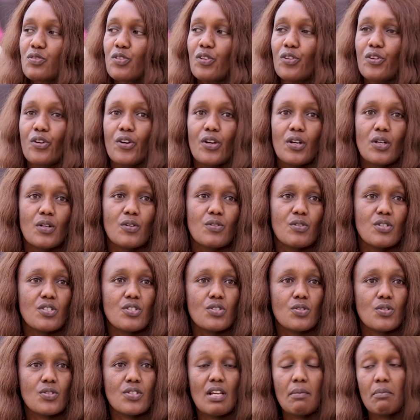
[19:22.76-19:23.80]
for Royal
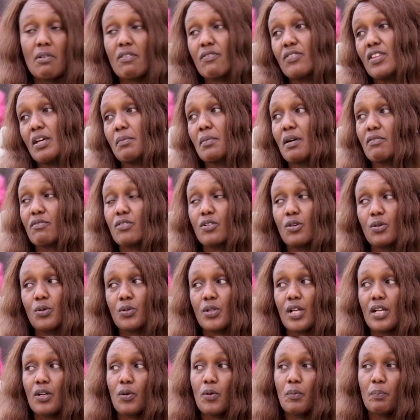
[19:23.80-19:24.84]
Crystal. Some of them have
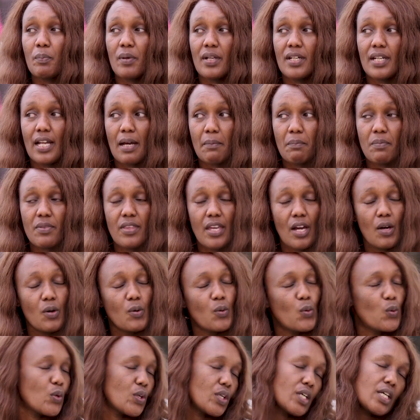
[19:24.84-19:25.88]
gone and opened up their
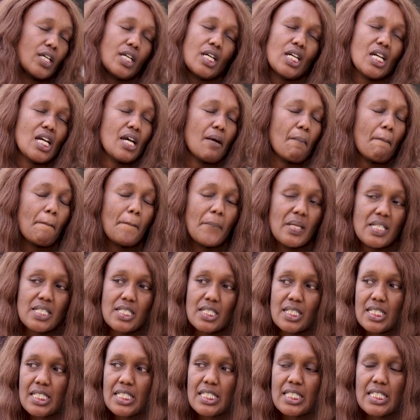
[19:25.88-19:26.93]
own
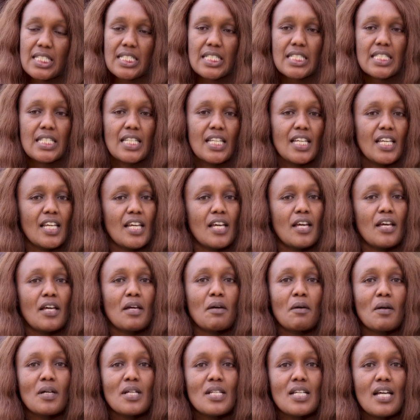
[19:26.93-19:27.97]
businesses.
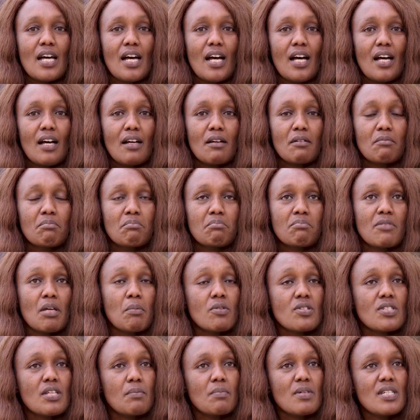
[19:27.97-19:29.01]
The
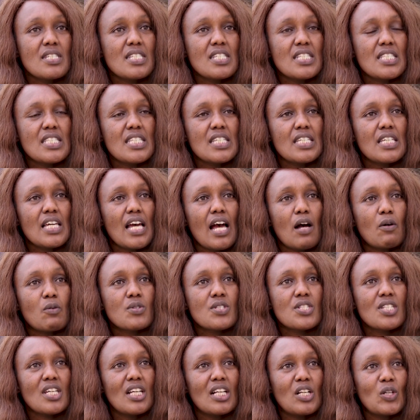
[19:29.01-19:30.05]
most amazing thing I
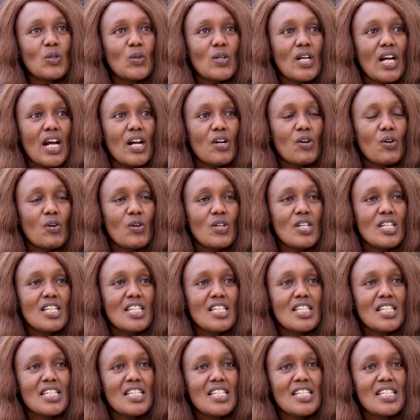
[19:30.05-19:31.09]
would tell you, Carol,
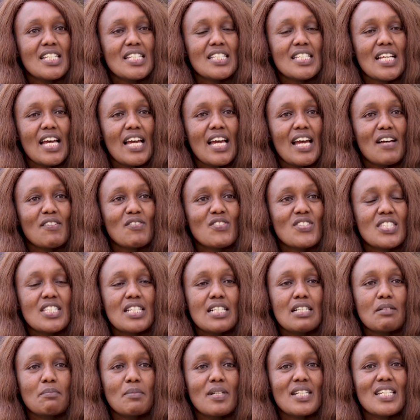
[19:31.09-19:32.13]
is I have
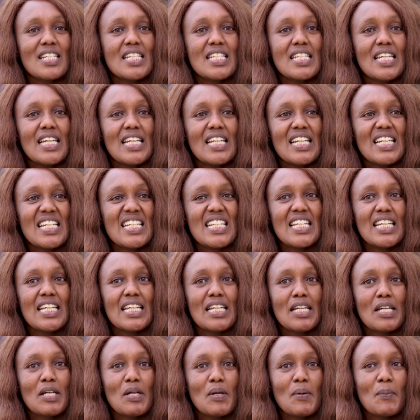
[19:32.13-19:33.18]
still maintained
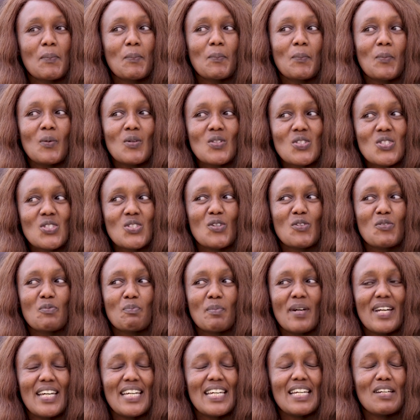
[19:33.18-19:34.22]
most of
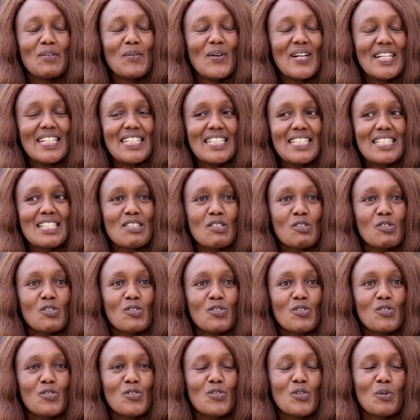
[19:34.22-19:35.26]
my workers
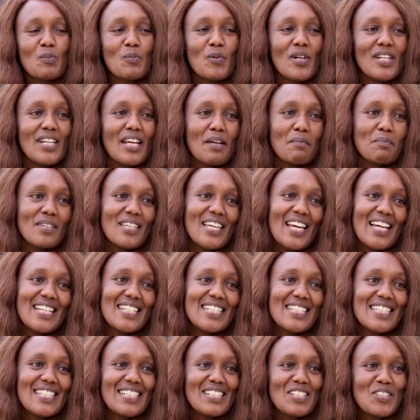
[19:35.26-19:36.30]
from when I began
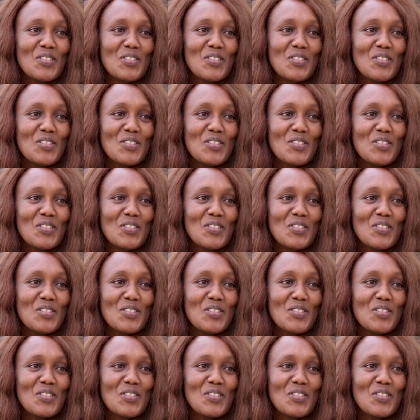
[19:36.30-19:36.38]
till